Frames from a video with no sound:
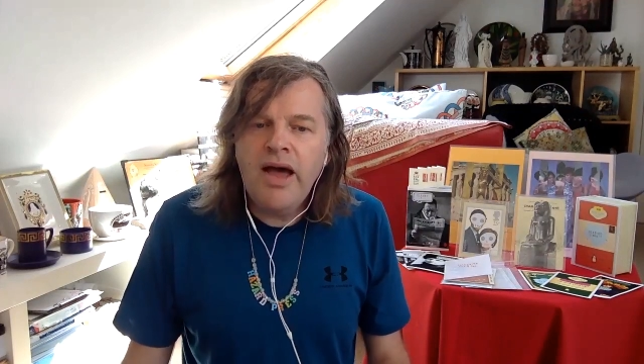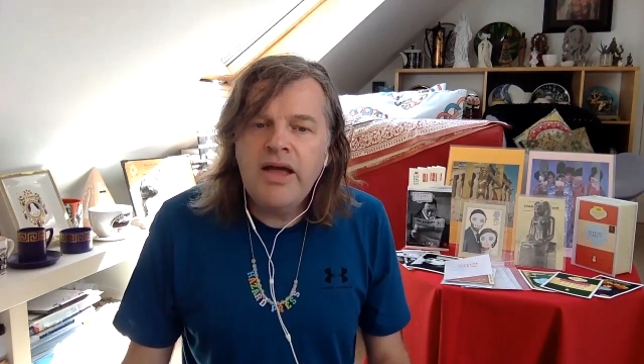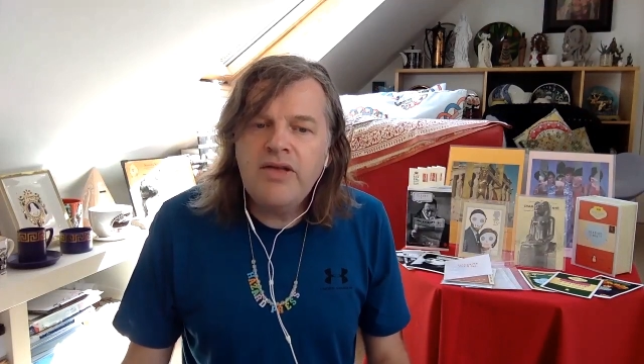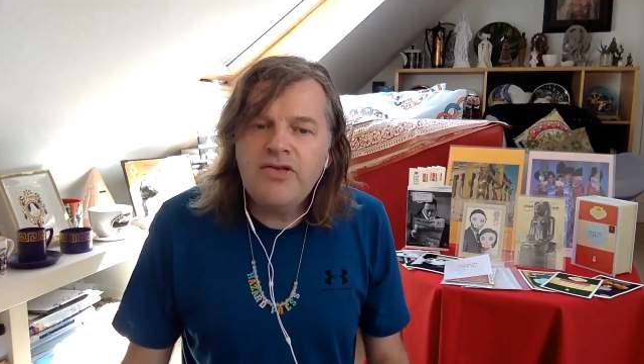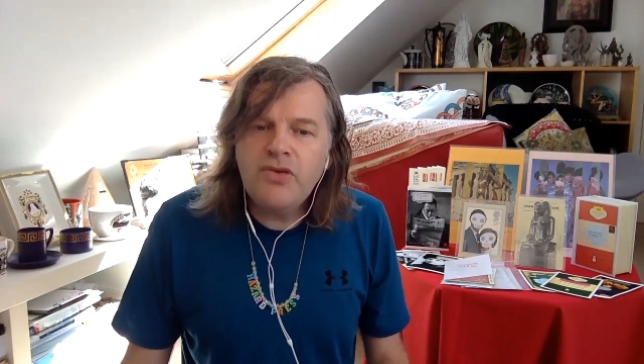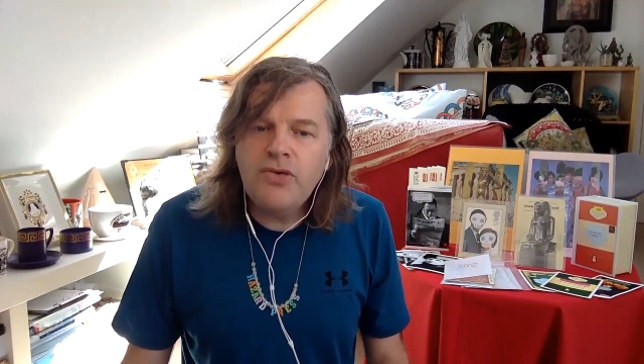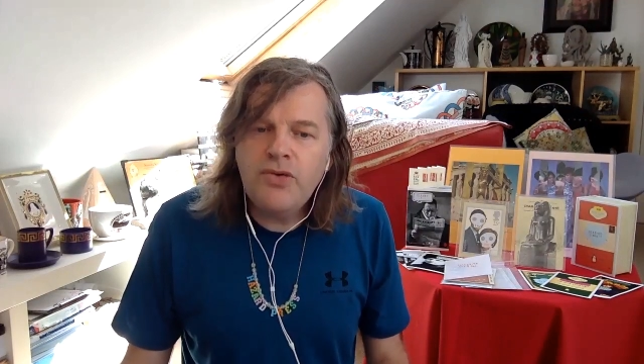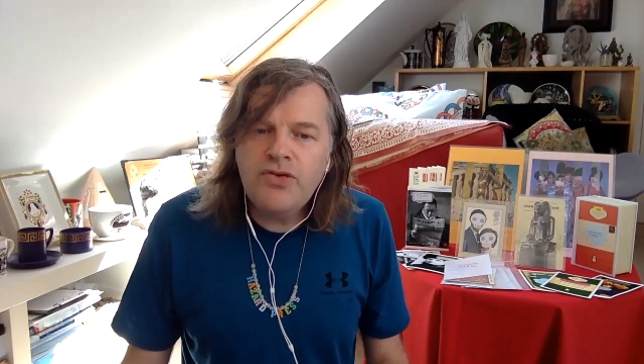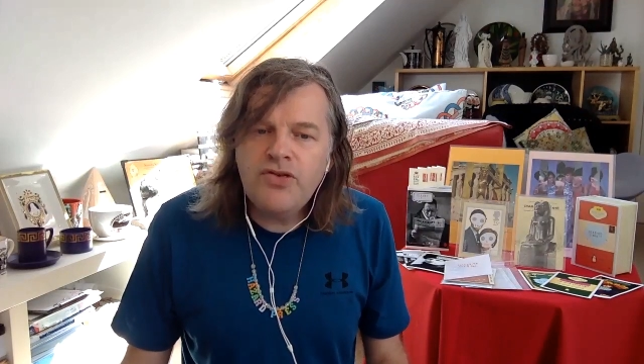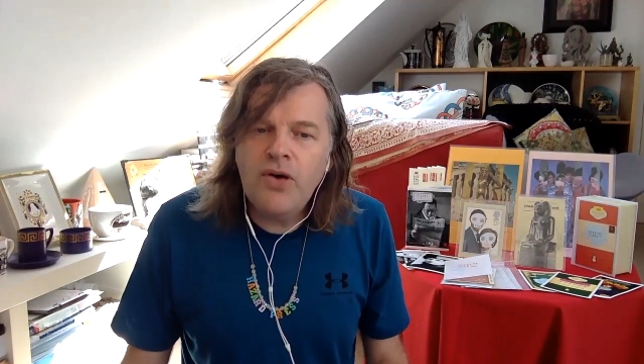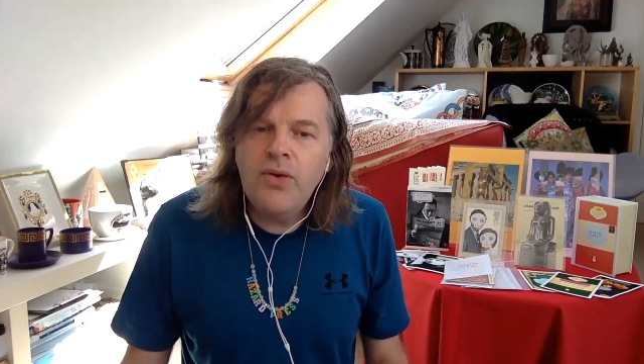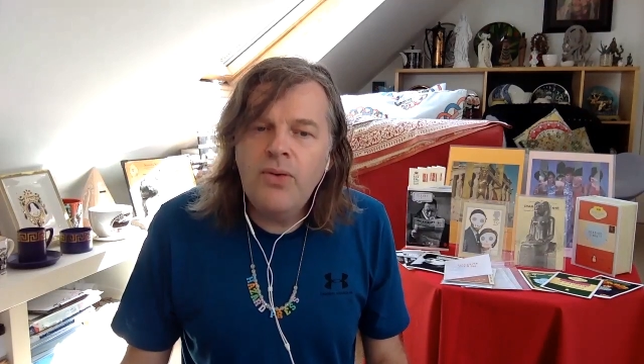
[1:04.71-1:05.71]
It's
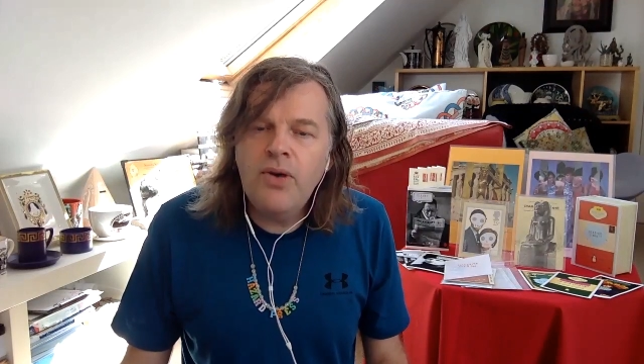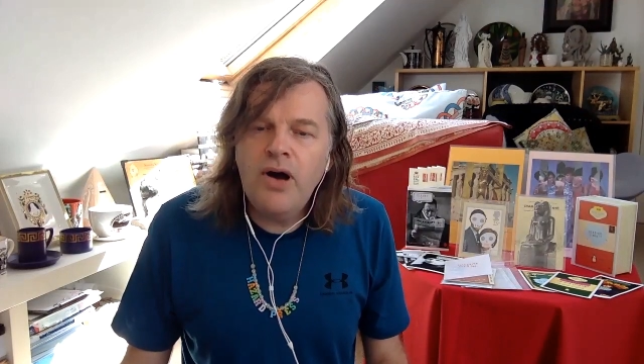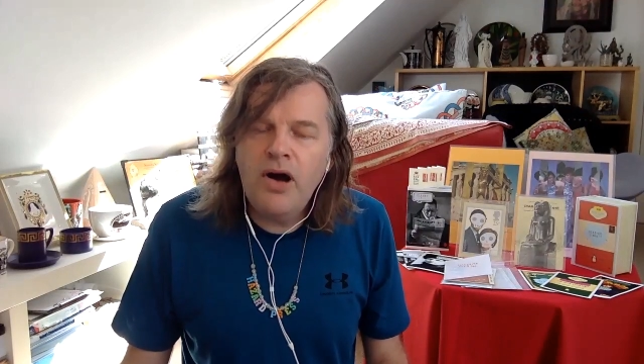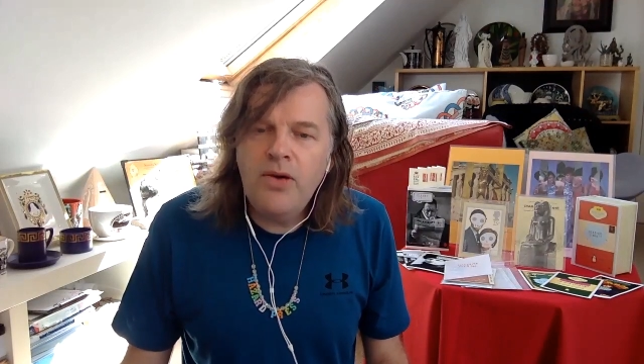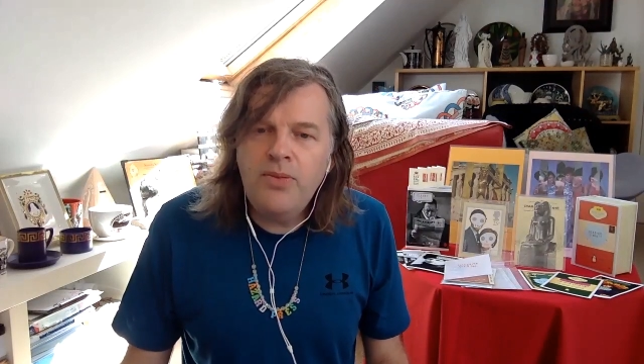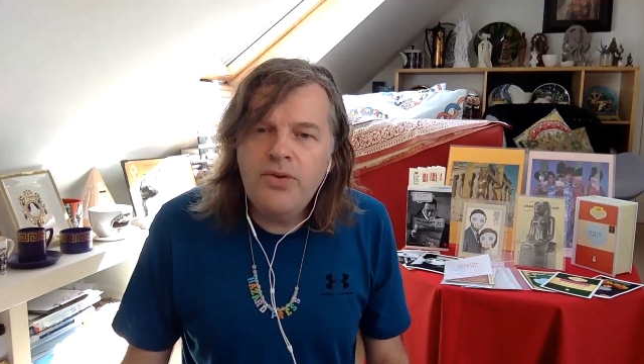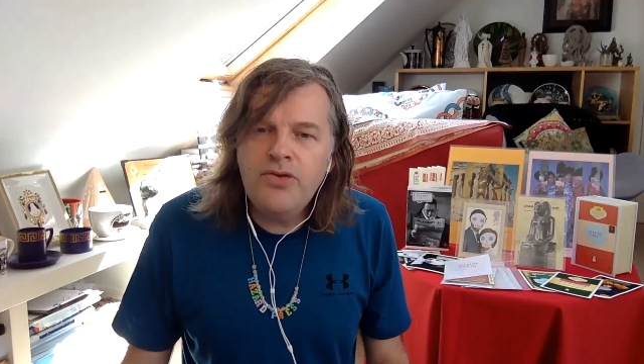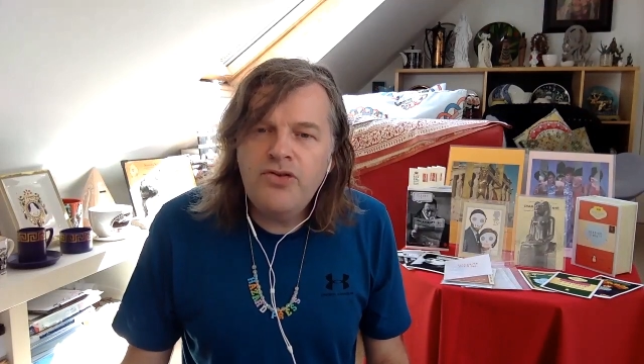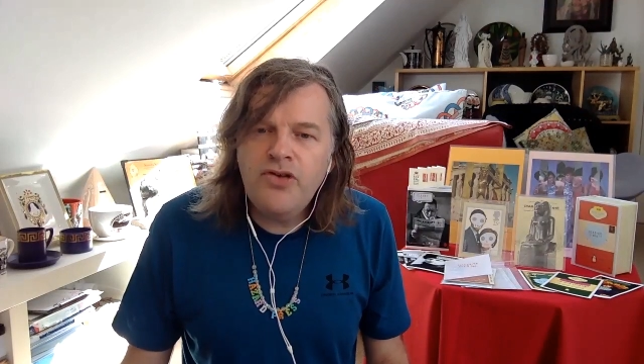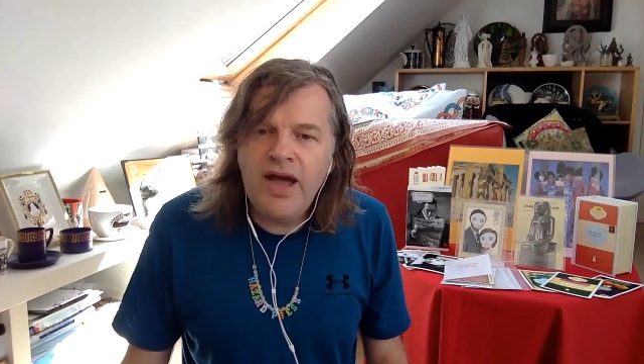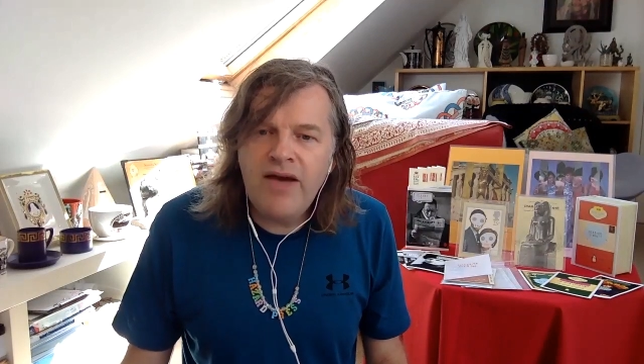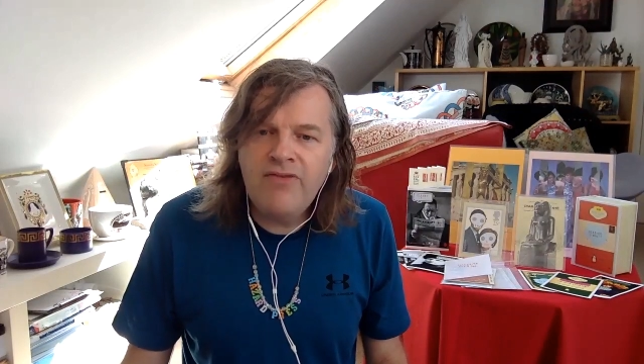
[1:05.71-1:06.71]
also open
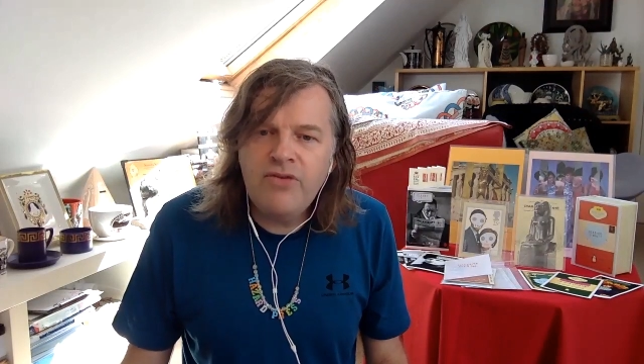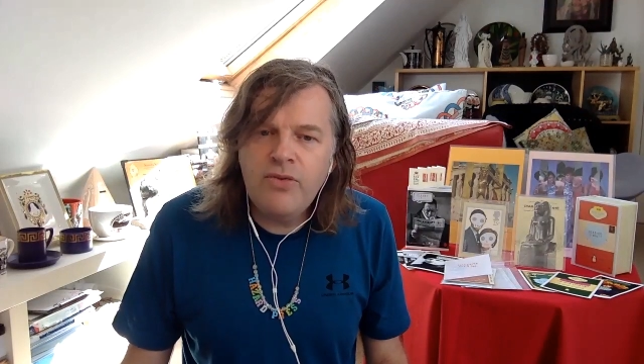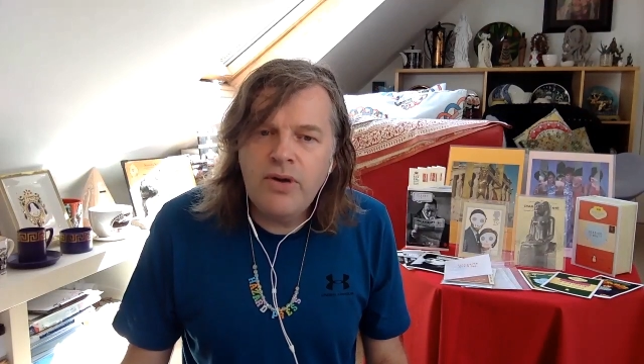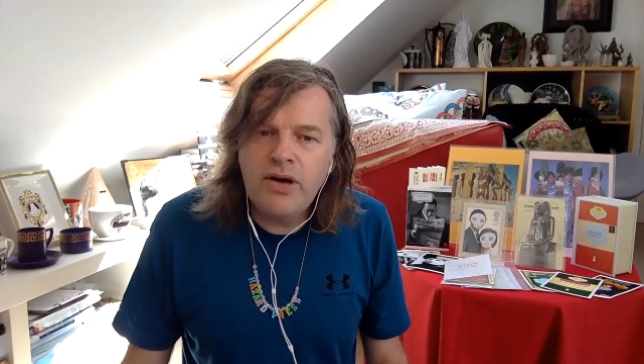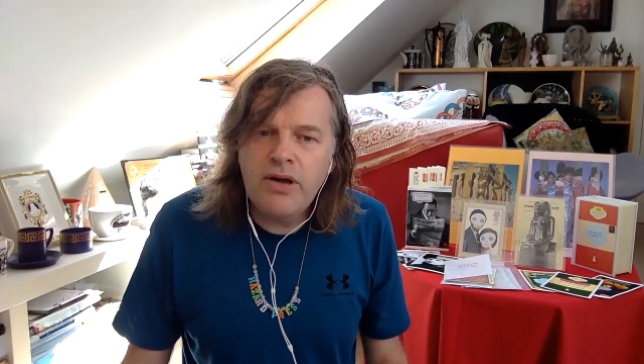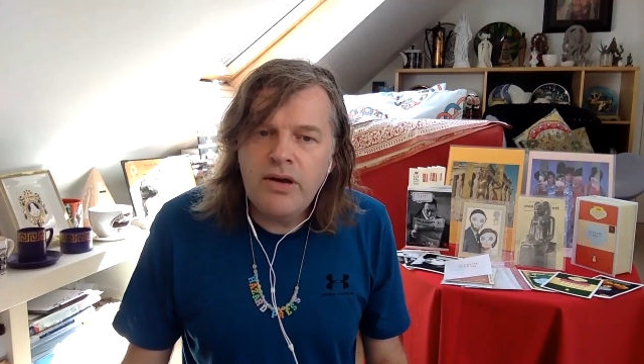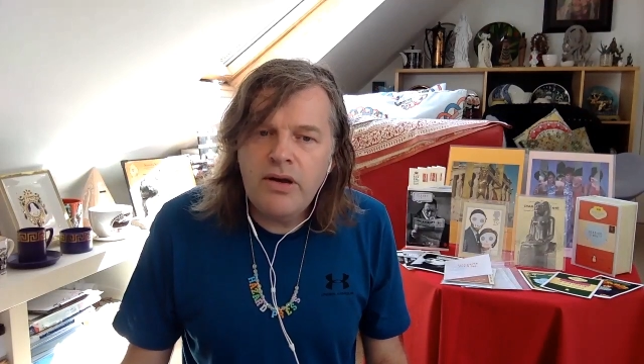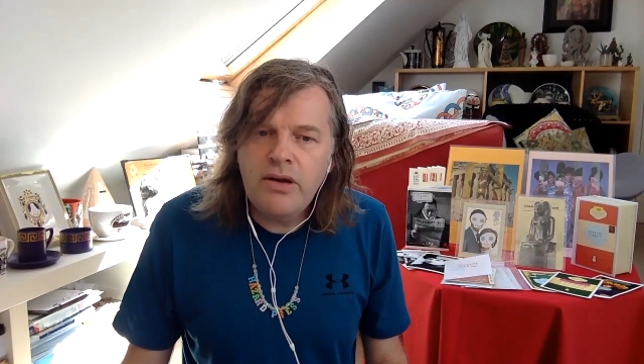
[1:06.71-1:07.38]
to everyone.